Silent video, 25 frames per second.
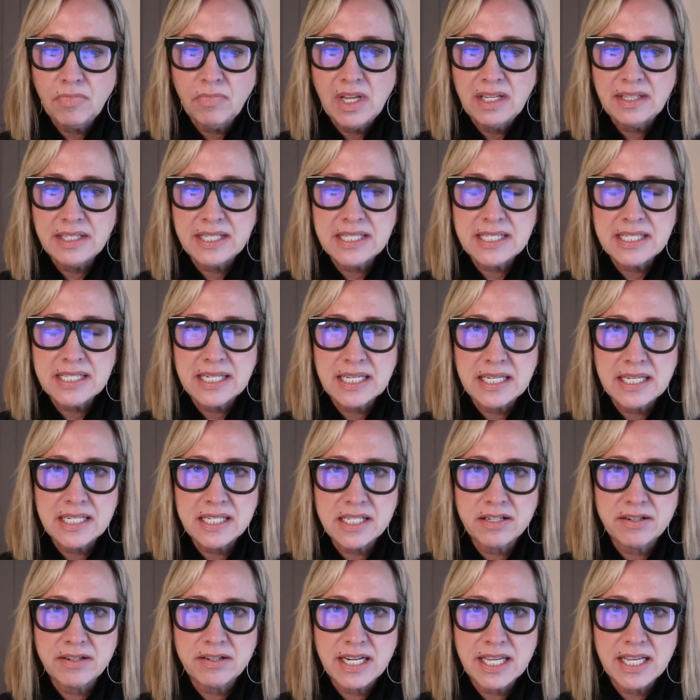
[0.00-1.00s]
Let's see, is
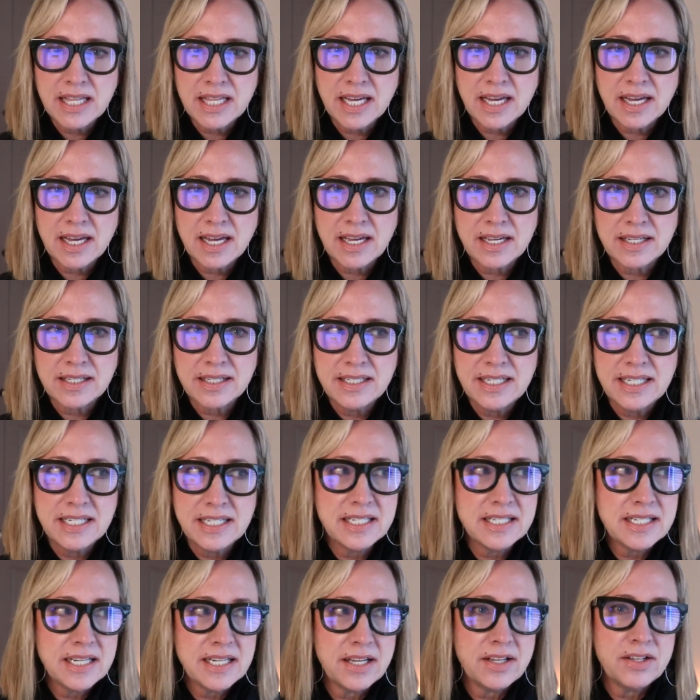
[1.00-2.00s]
there anything I need to
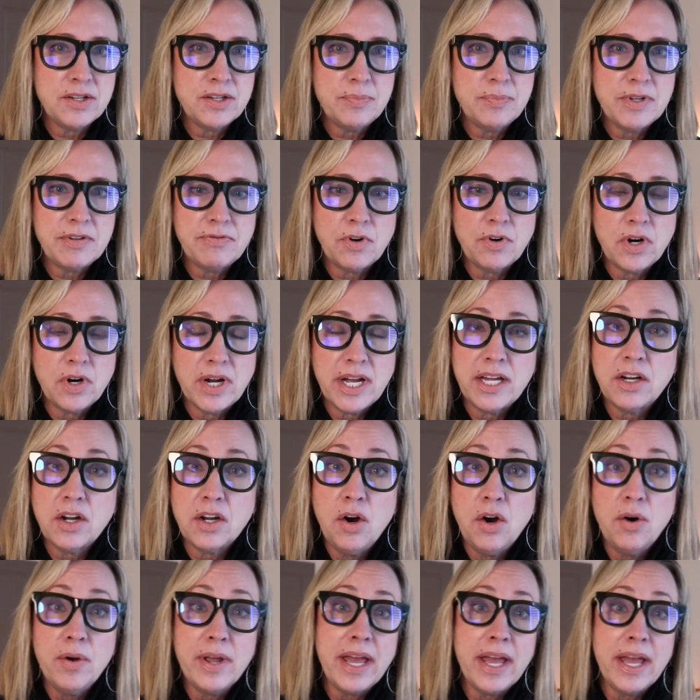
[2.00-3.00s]
tell you beforehand?
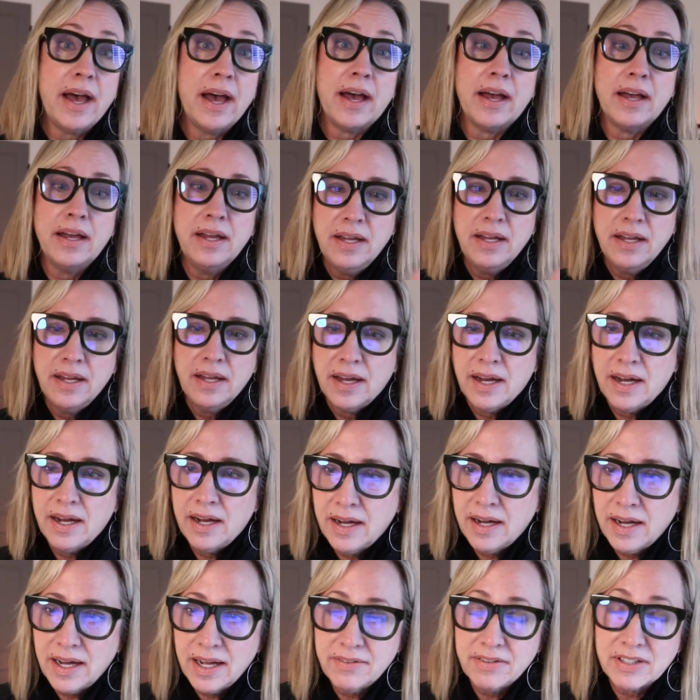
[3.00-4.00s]
Oh, yeah,
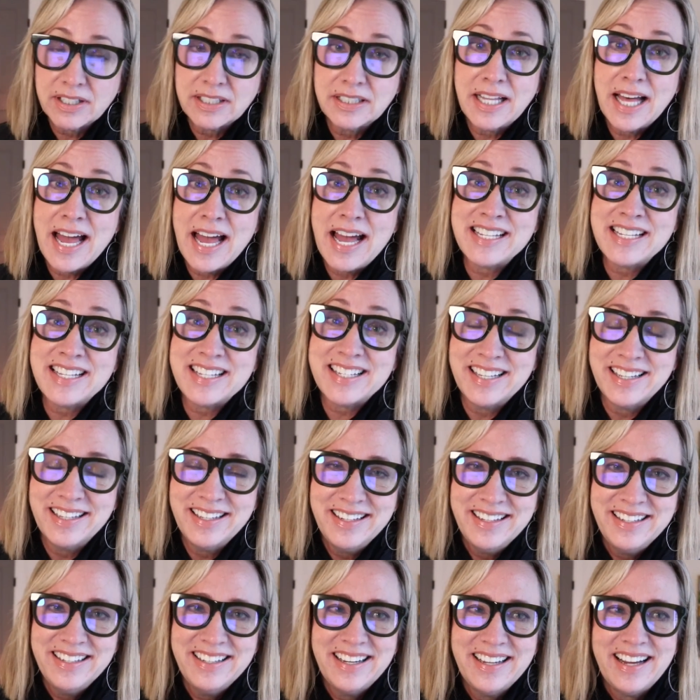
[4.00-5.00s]
I have a class,
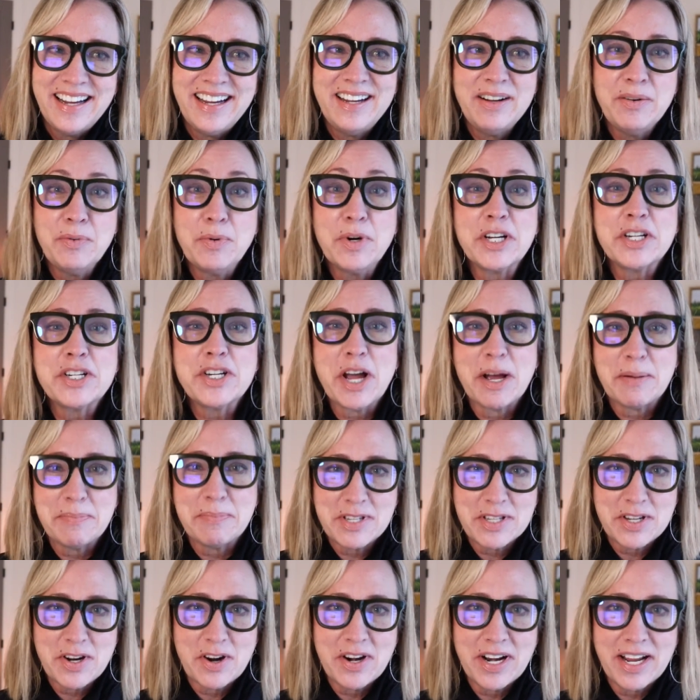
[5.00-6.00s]
a workshop
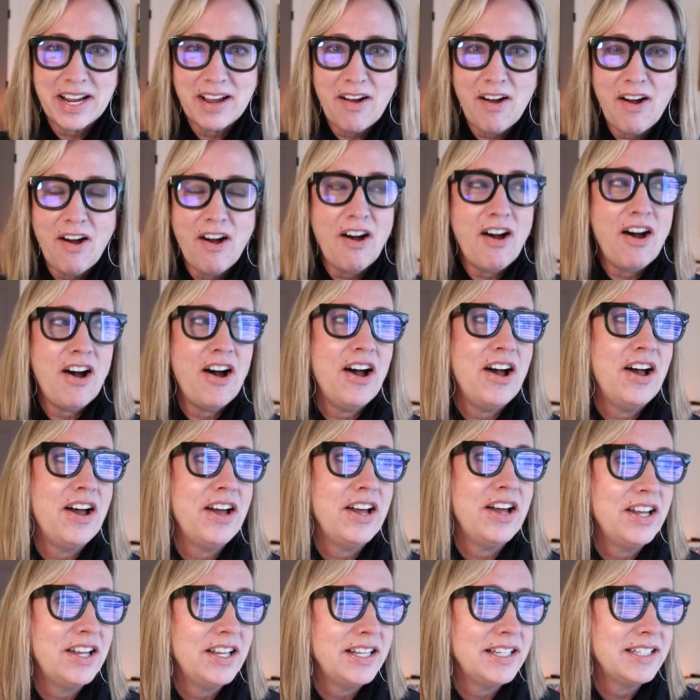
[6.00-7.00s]
starting
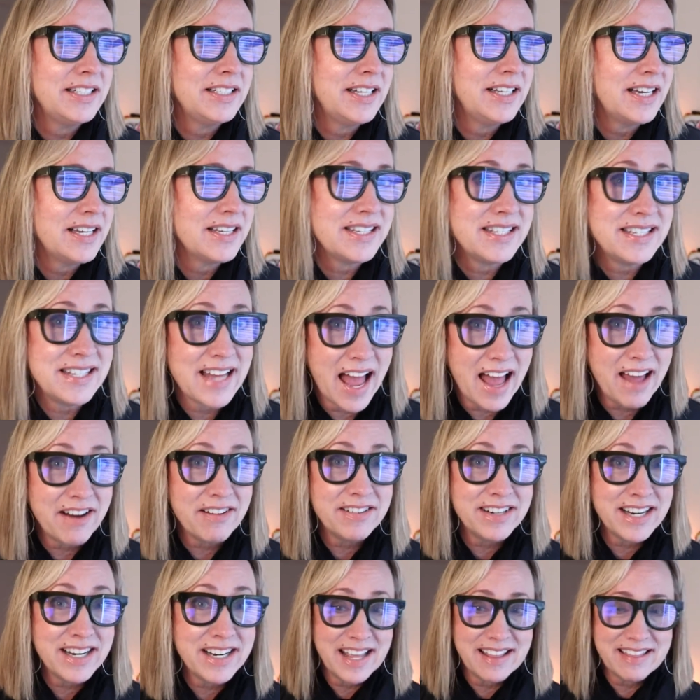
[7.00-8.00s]
on
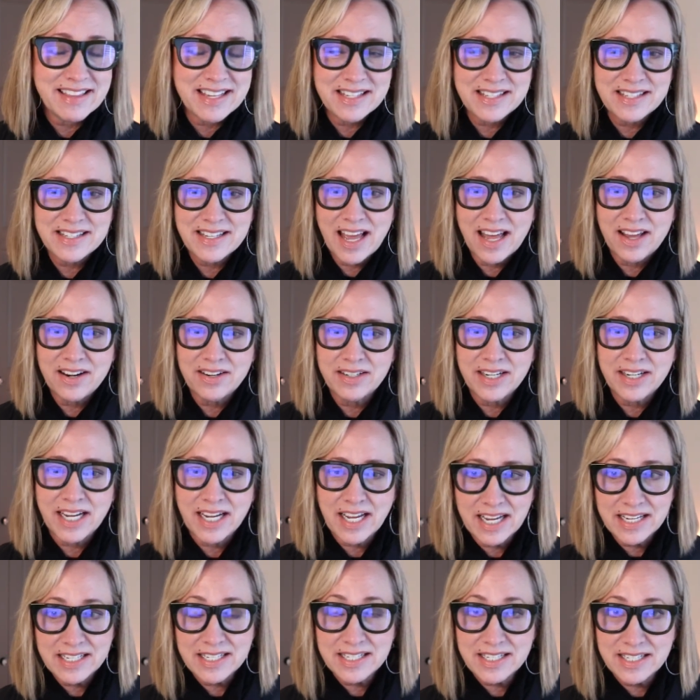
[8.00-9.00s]
Saturday, this Saturday.
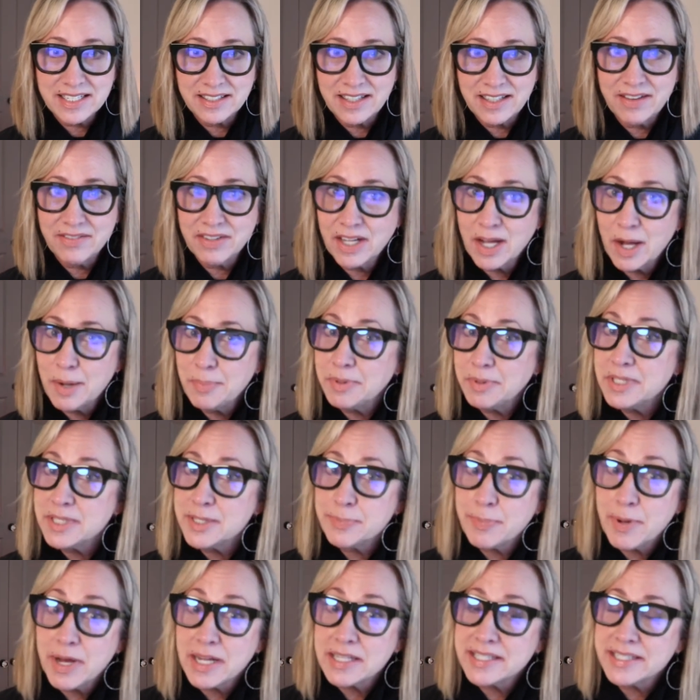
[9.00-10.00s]
I still have a couple of
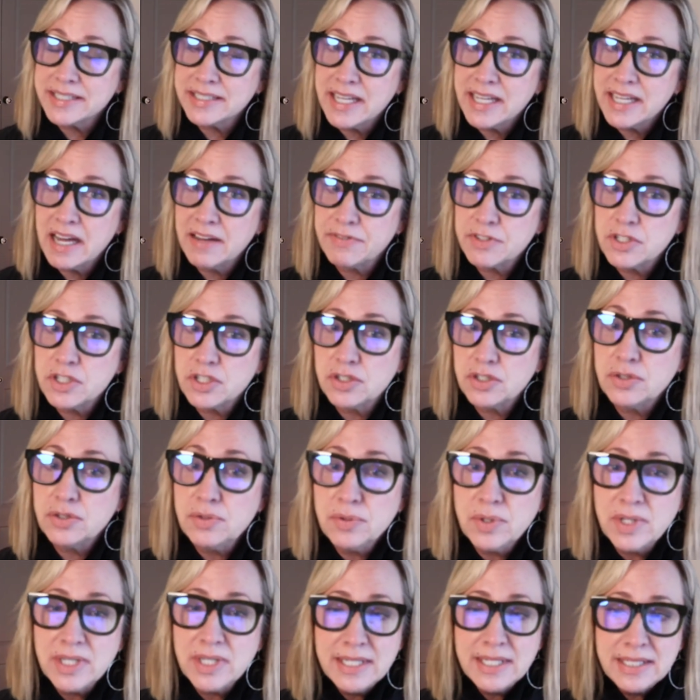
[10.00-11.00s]
spots left,
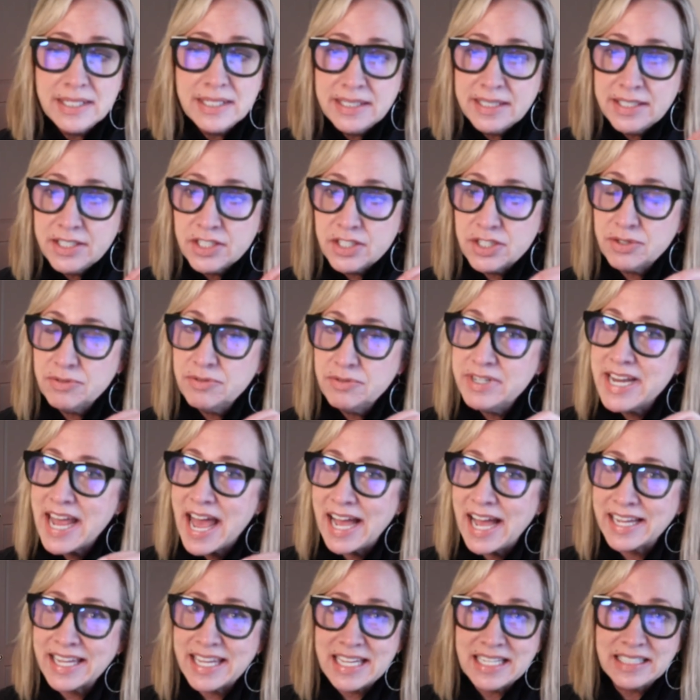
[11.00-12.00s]
two
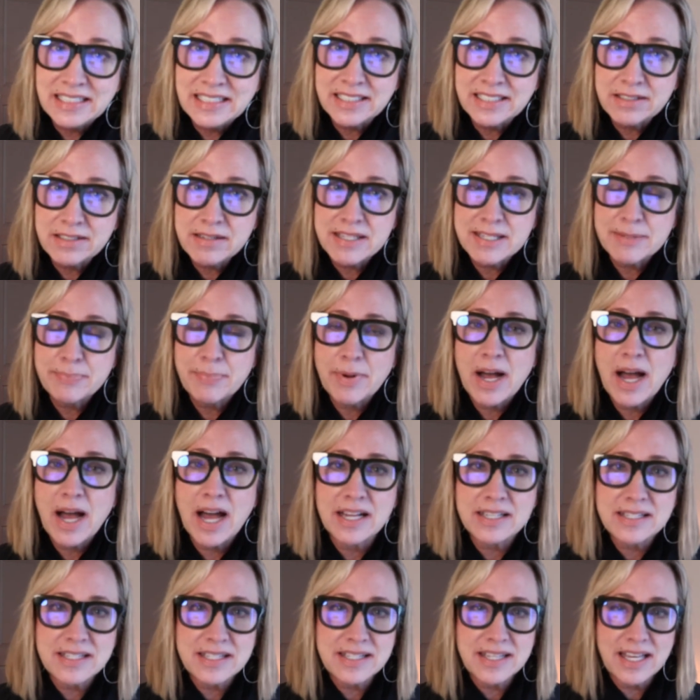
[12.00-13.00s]
nagging little
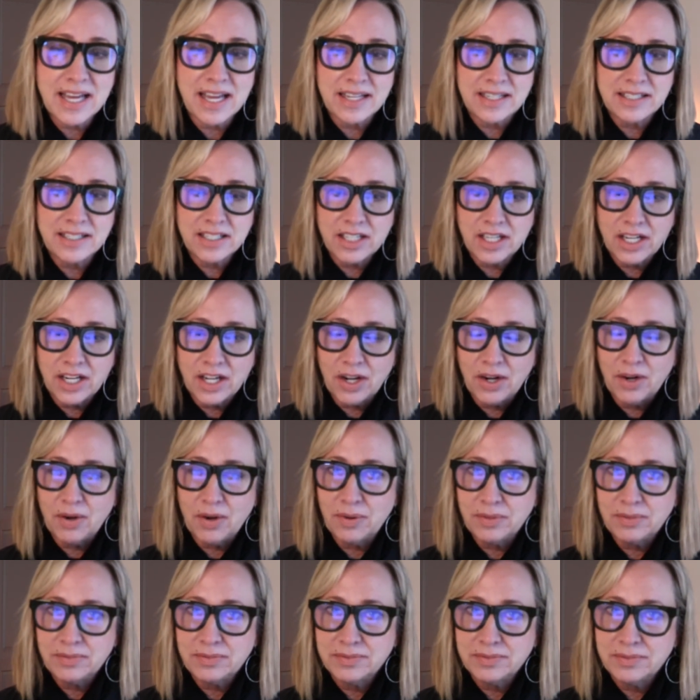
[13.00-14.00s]
spots that,
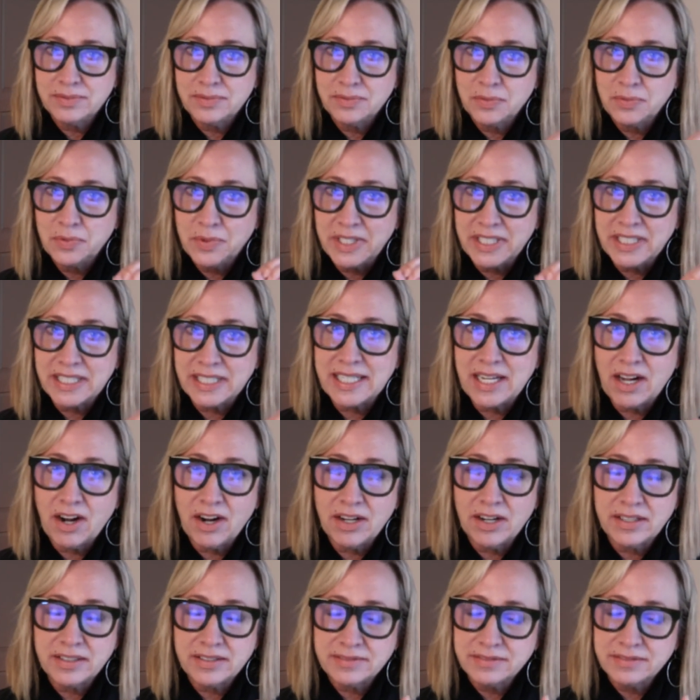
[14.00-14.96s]
really are